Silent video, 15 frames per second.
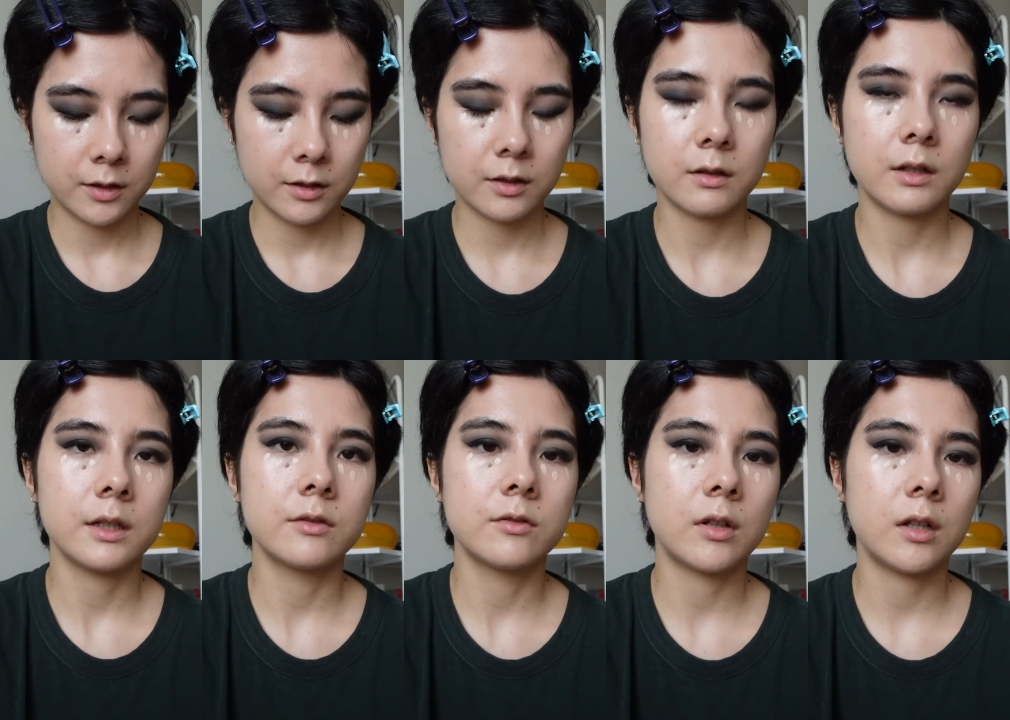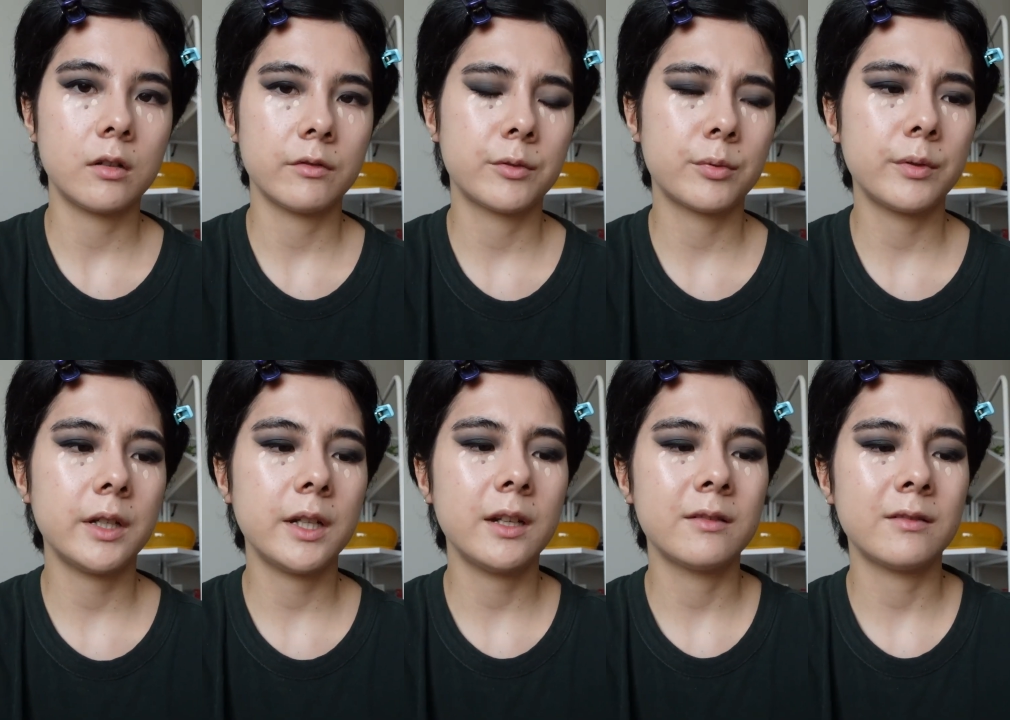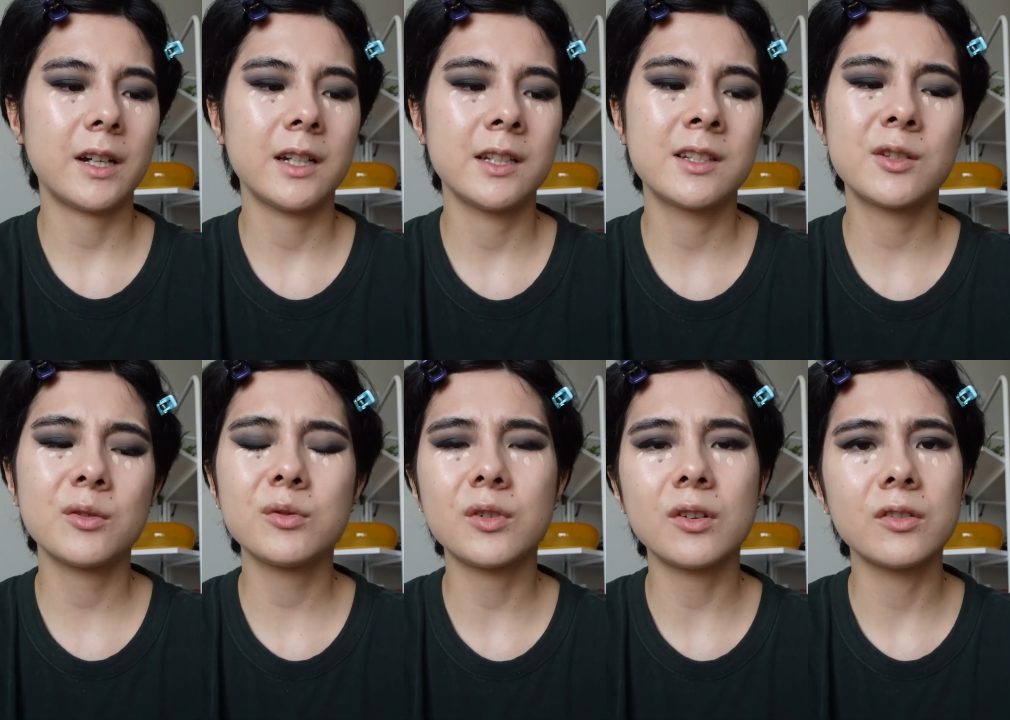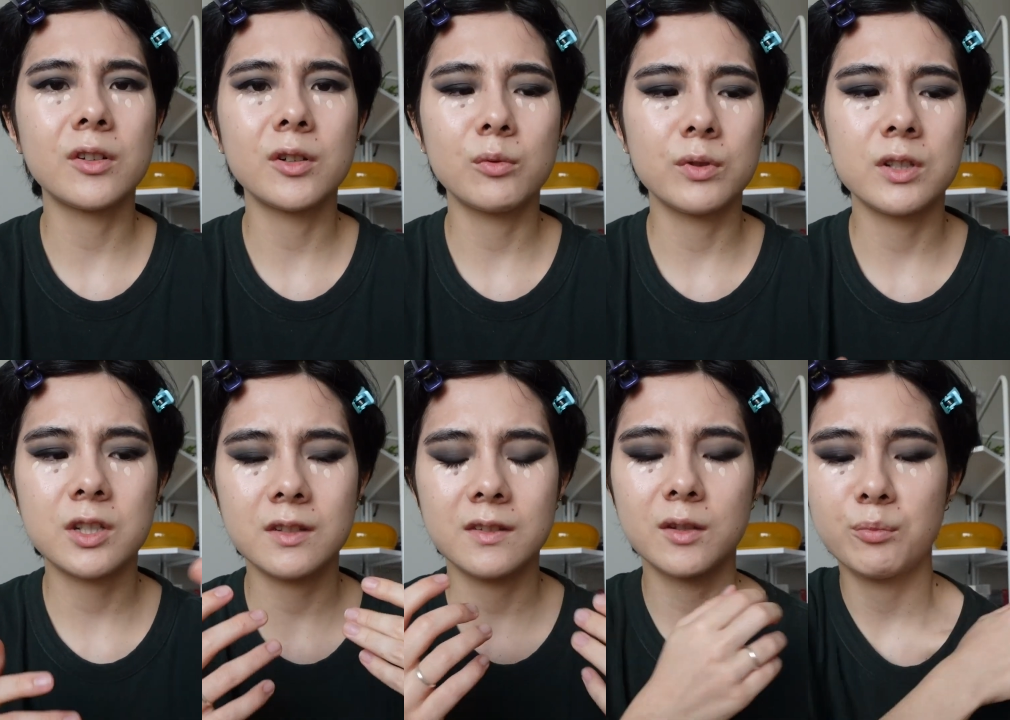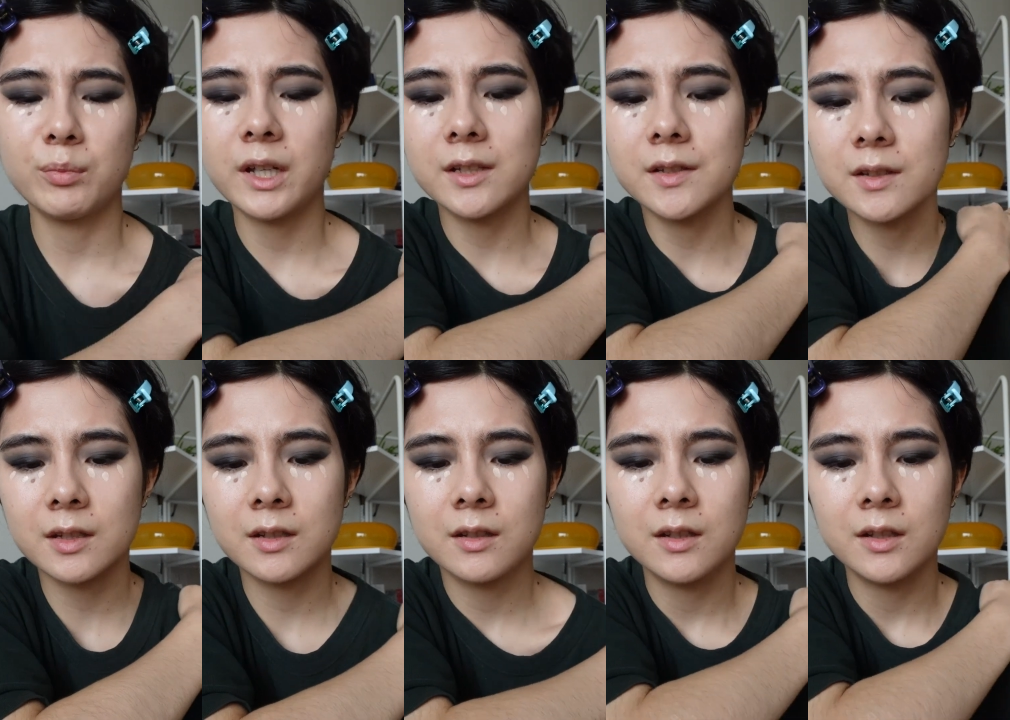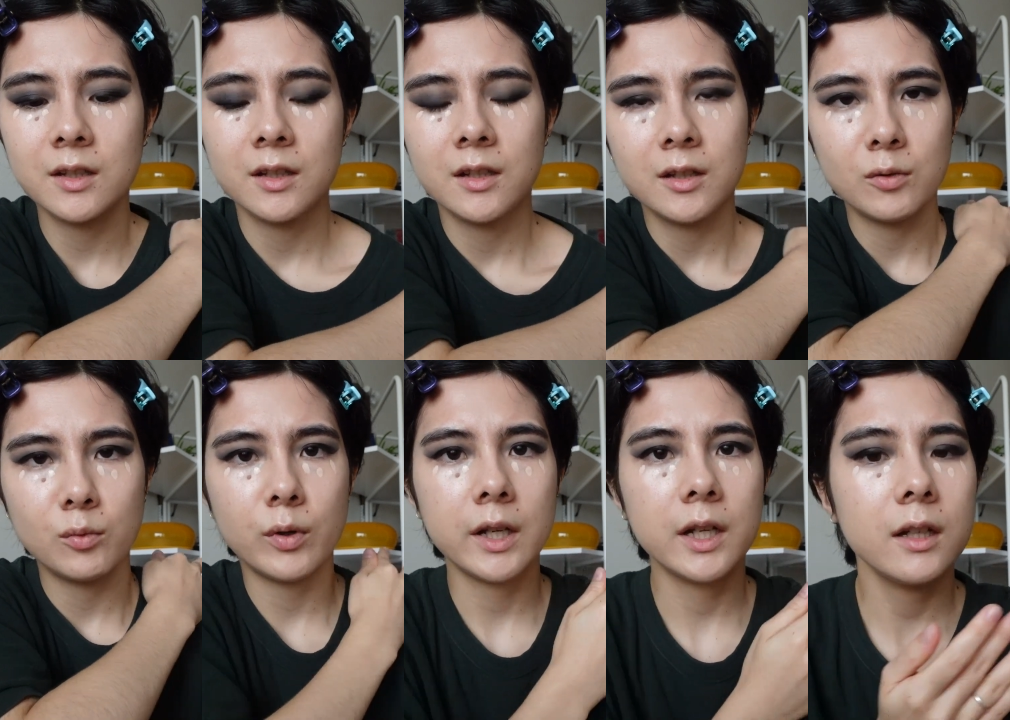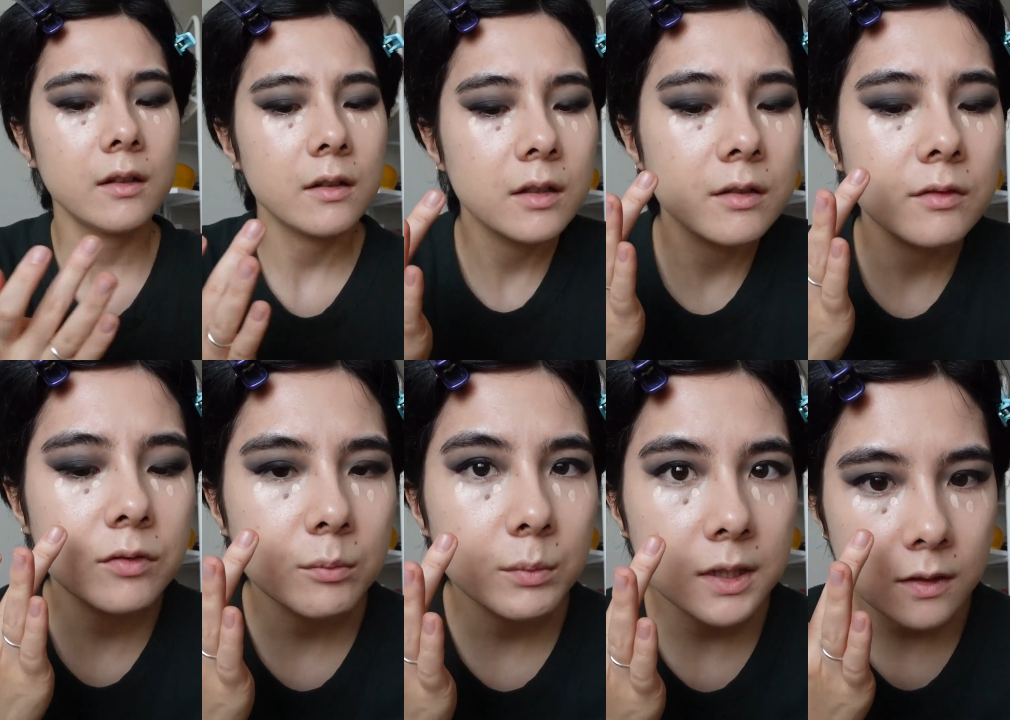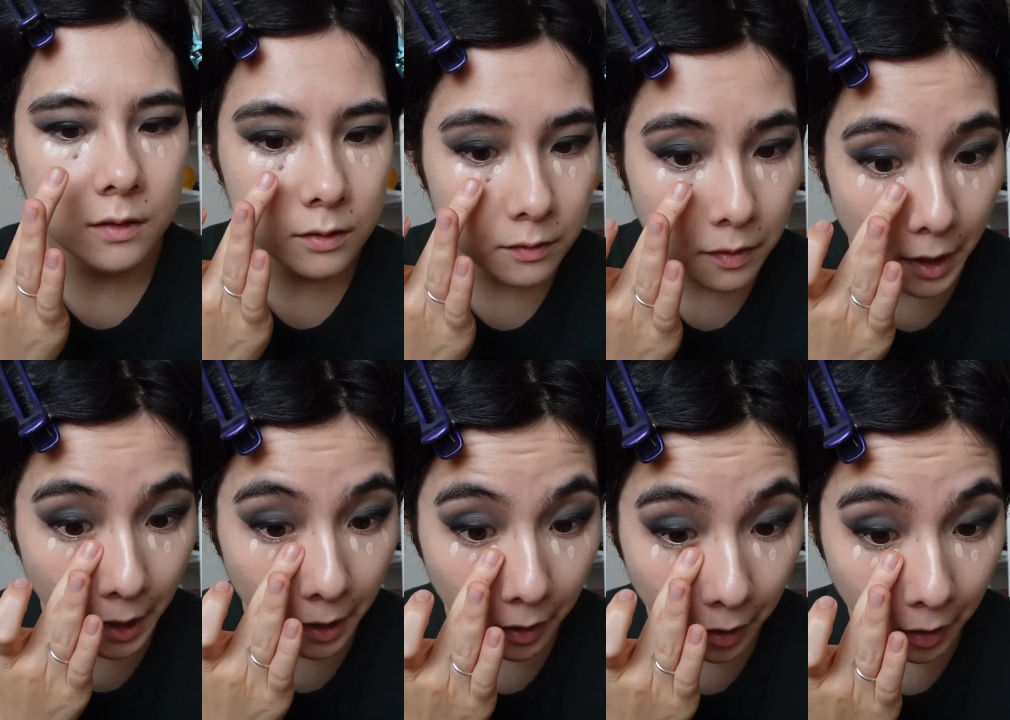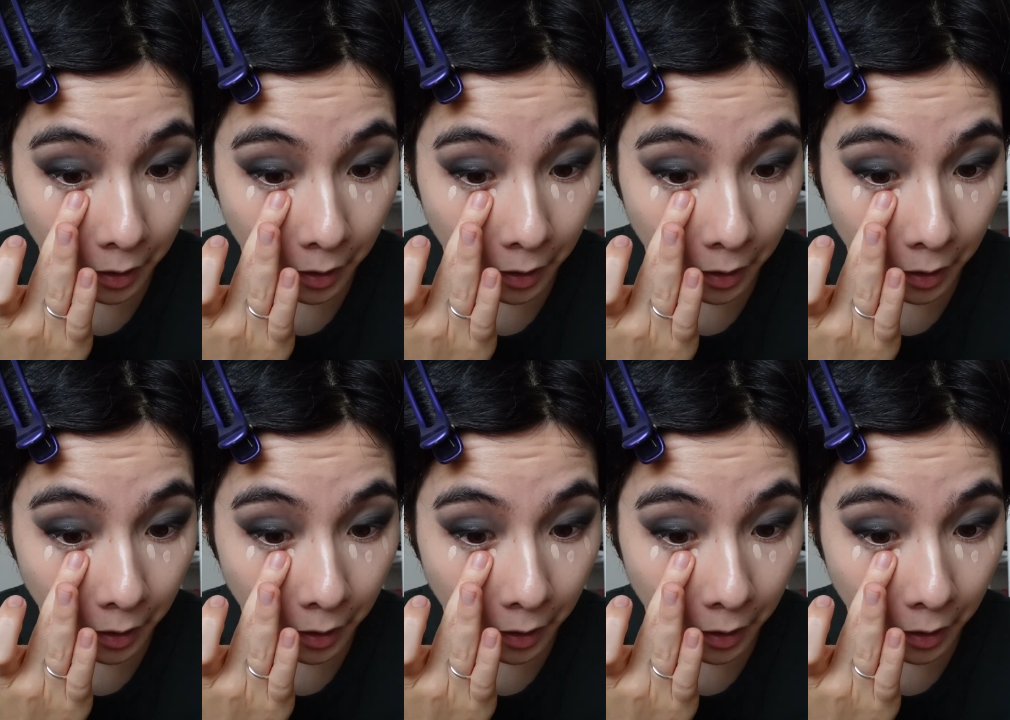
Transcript: So I dot 3. I still don't know which is the best way for me to do that.